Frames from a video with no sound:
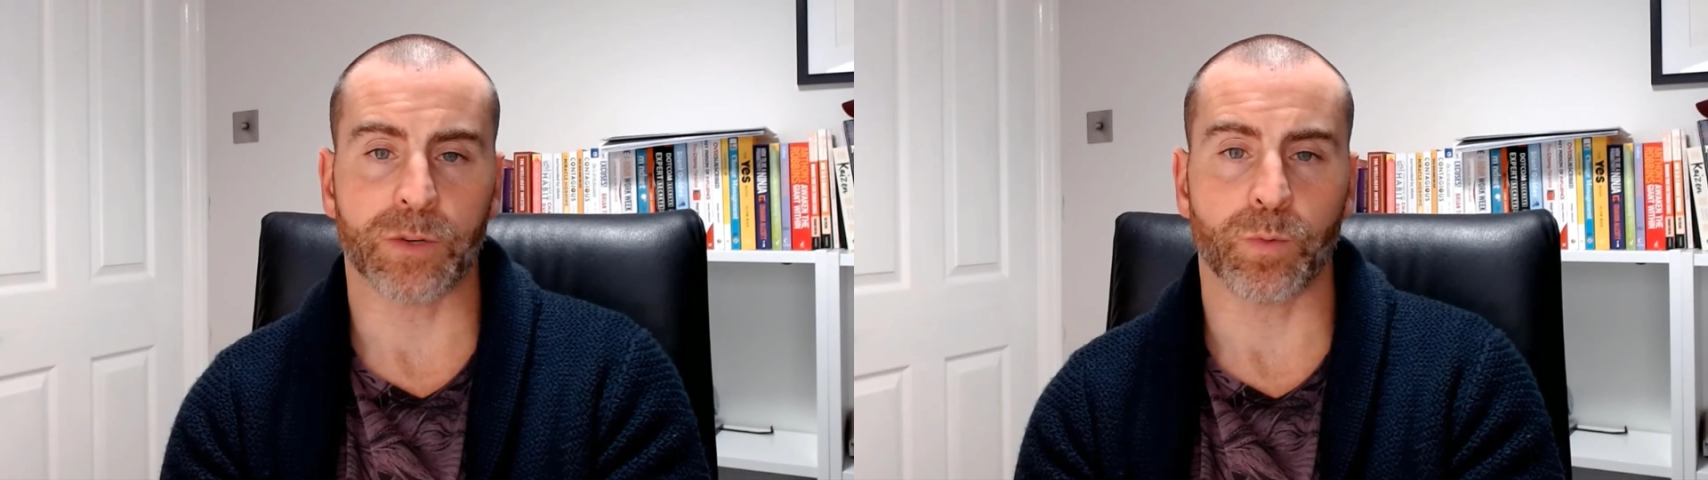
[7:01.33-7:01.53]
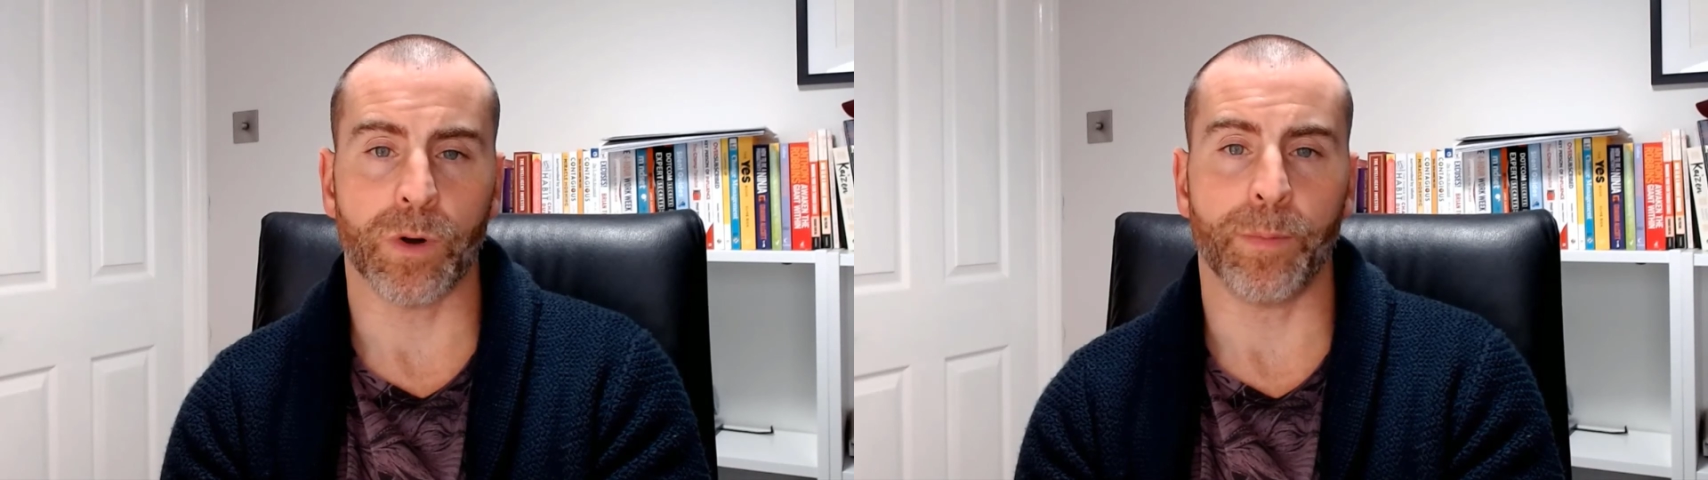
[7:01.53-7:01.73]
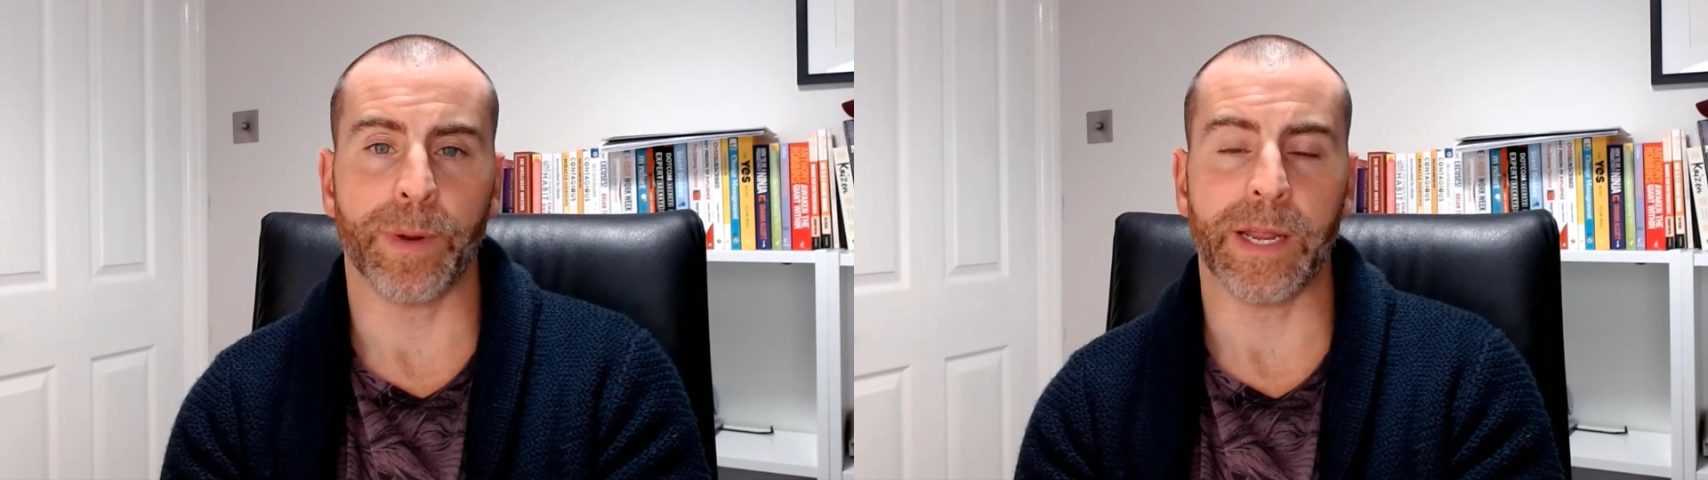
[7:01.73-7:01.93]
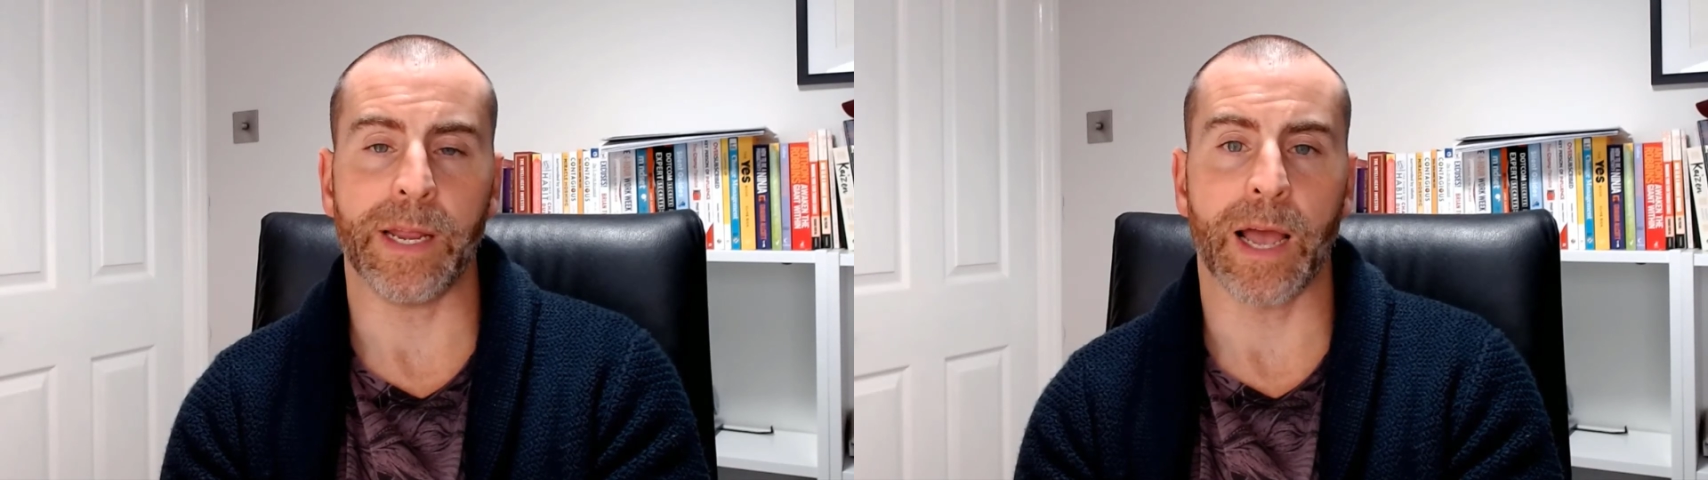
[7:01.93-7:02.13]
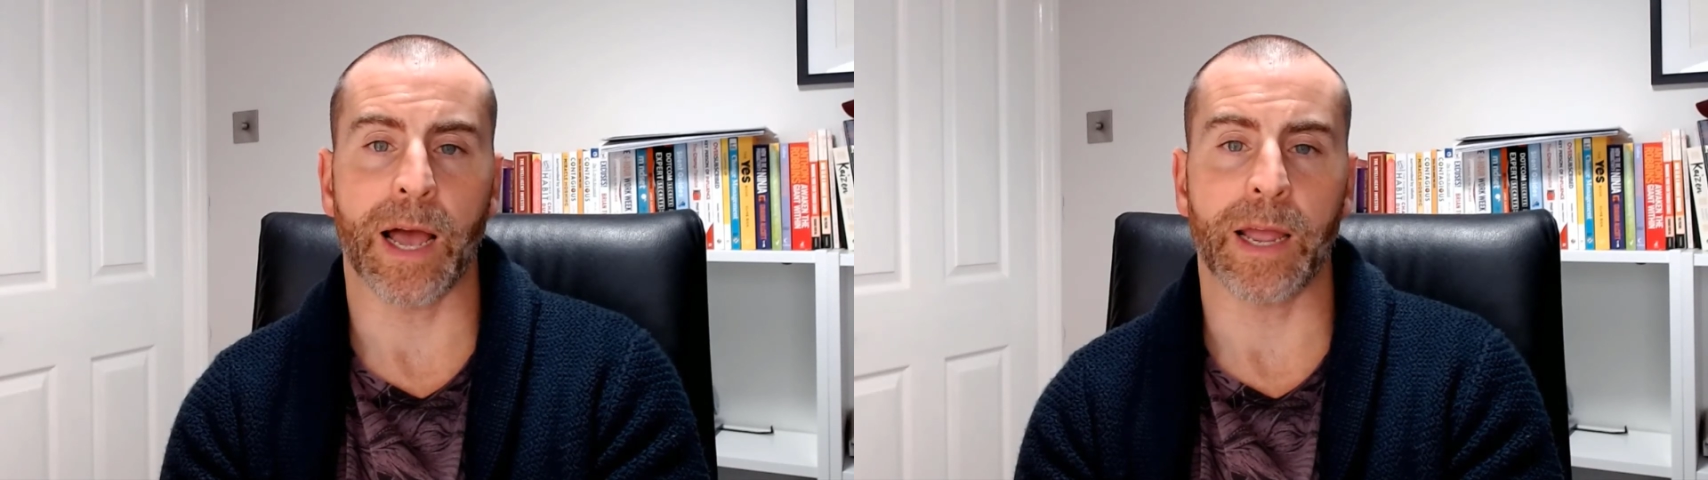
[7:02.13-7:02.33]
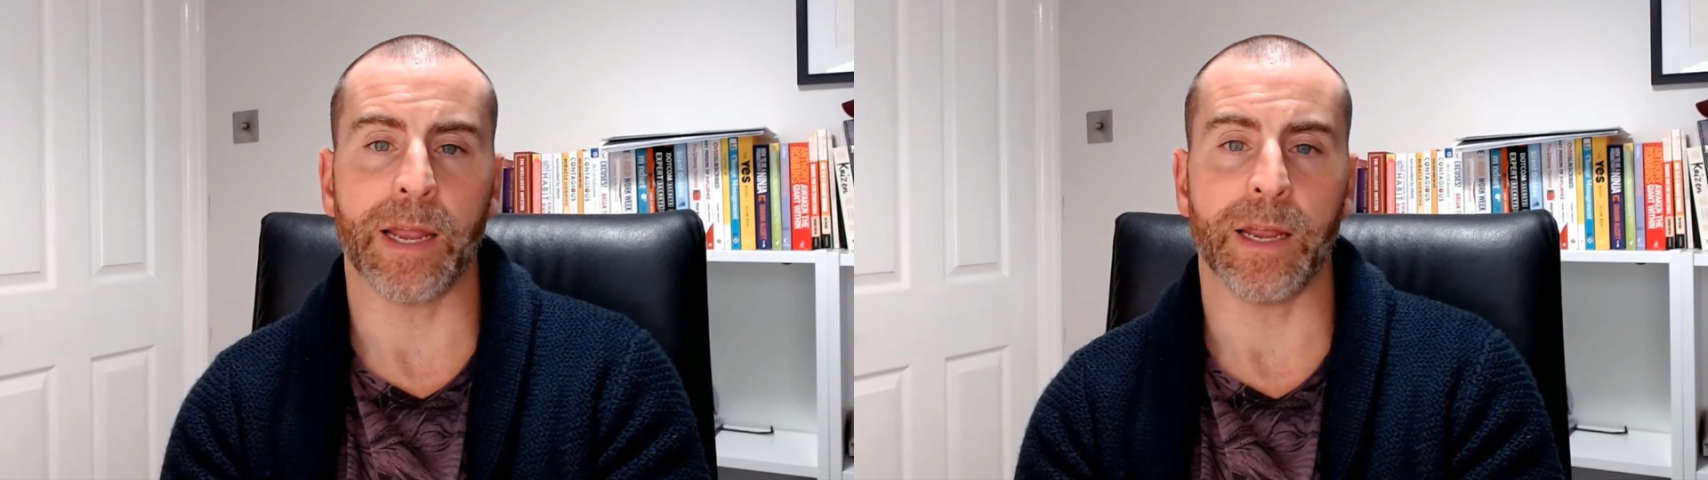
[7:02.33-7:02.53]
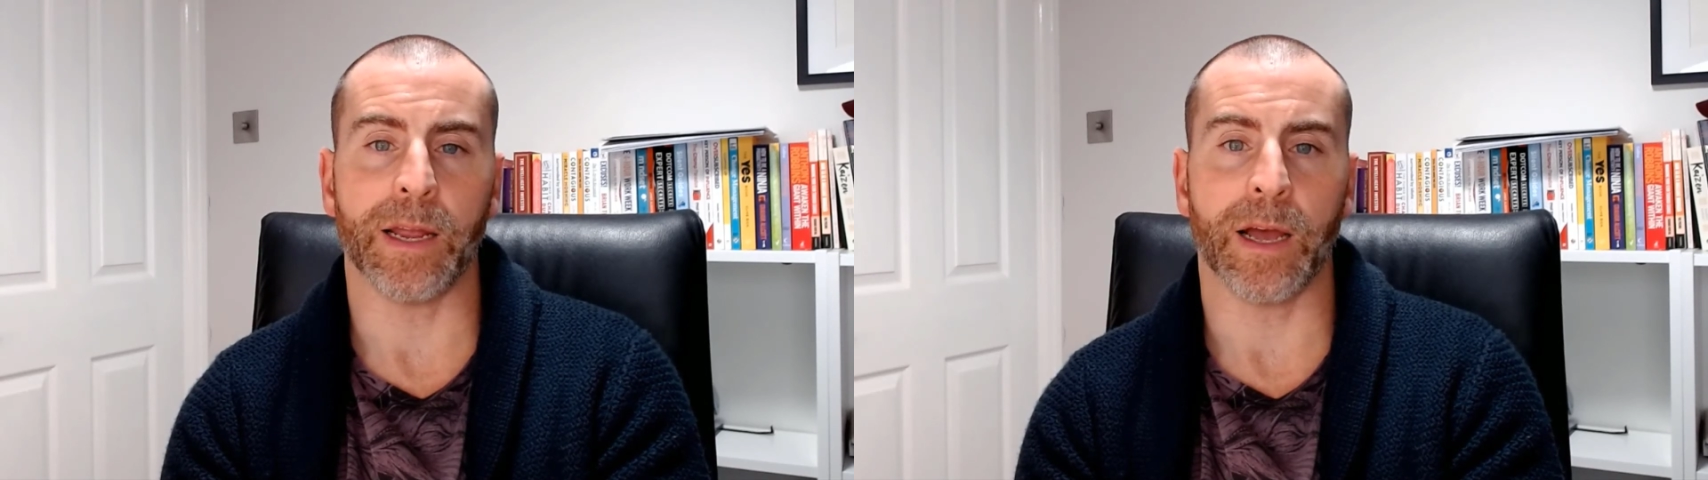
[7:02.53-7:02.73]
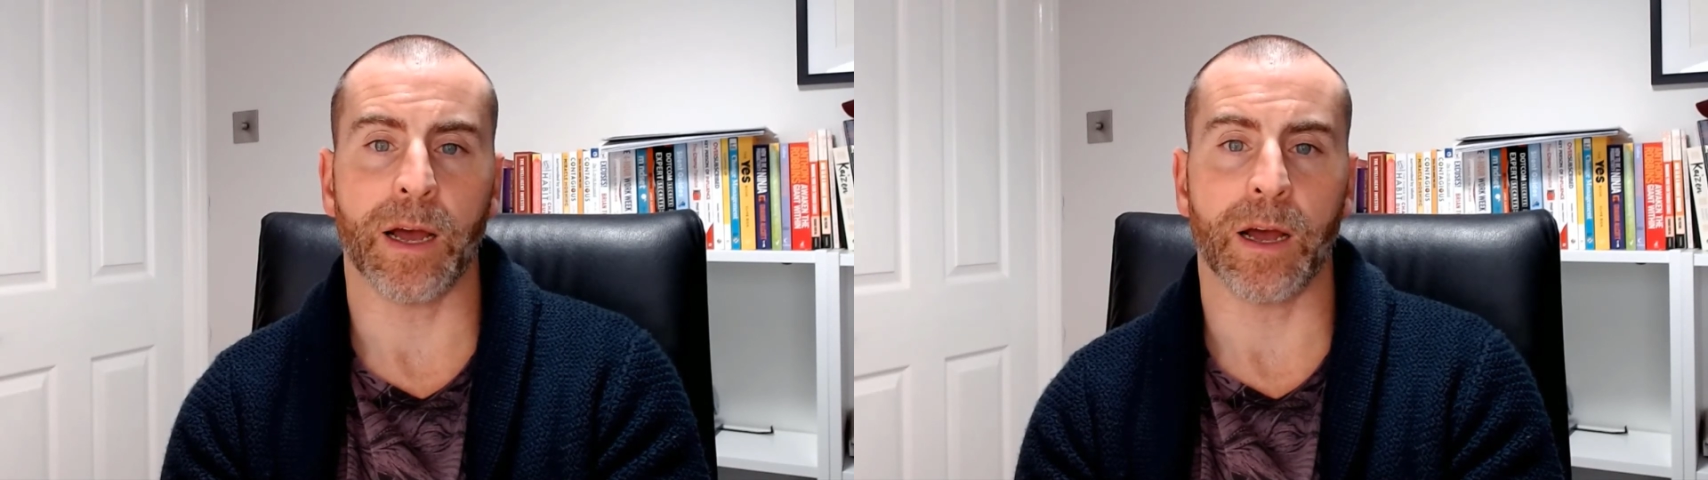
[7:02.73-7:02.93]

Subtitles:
will be a